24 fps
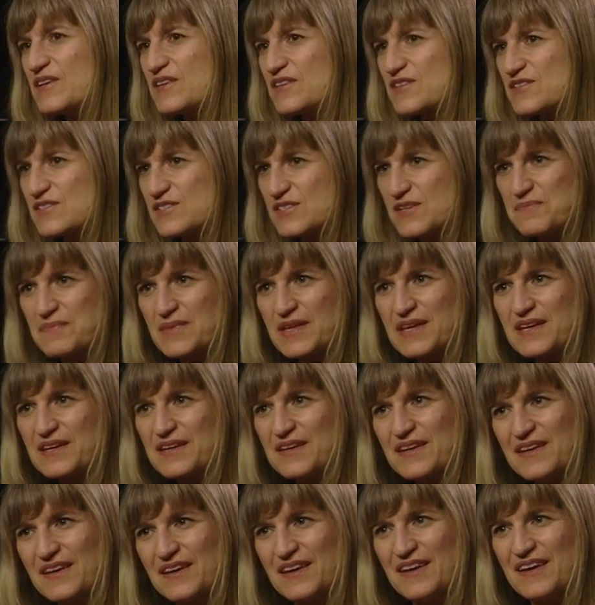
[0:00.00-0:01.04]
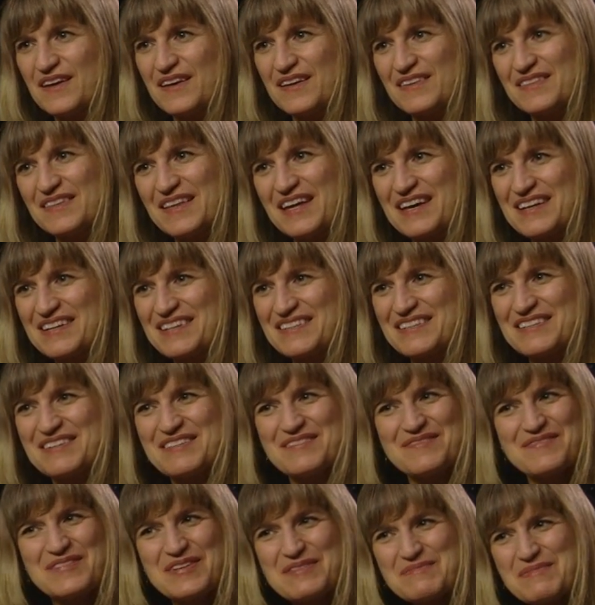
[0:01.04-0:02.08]
there's something that
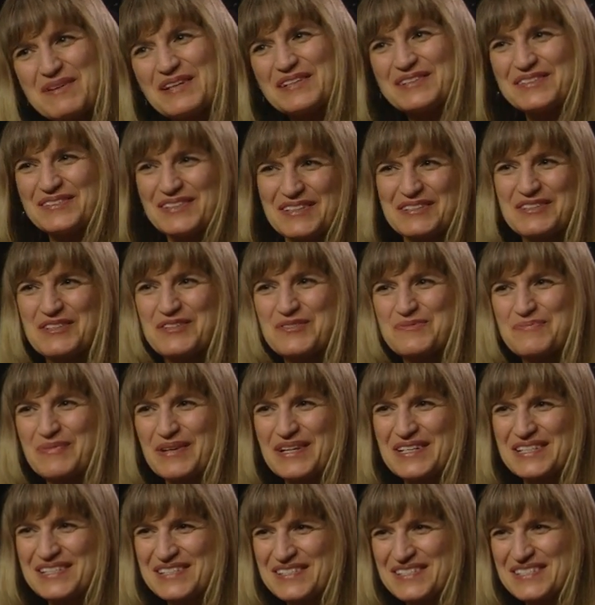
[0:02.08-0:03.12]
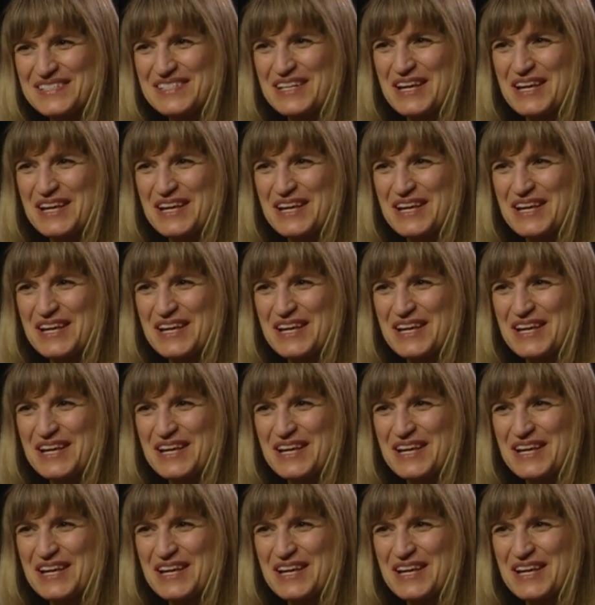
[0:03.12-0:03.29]
female directors bring to the